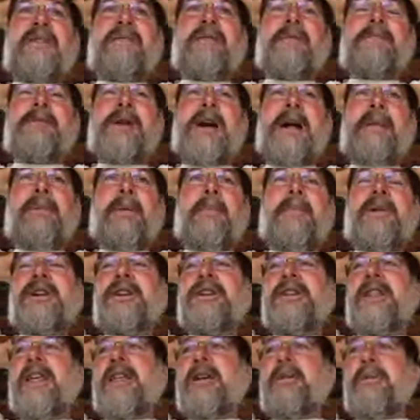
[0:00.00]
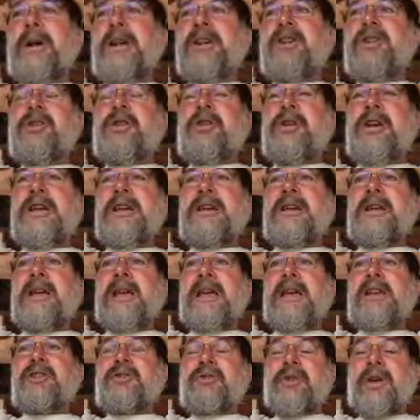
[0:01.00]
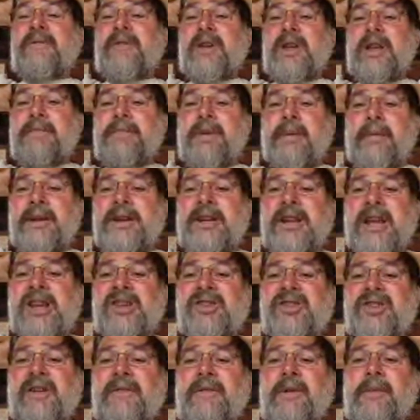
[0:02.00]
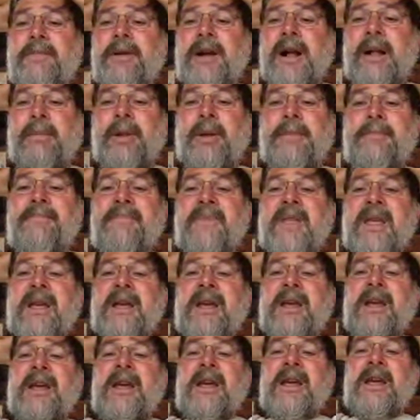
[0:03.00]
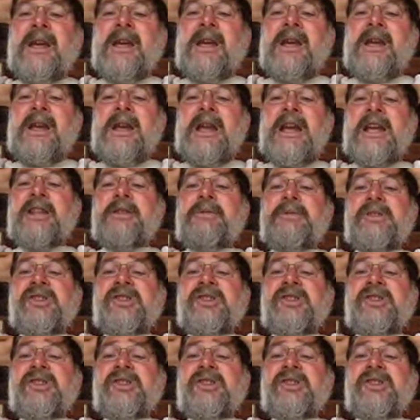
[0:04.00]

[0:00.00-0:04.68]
of a problem and another one doing a Trygve implementation of a problem. And the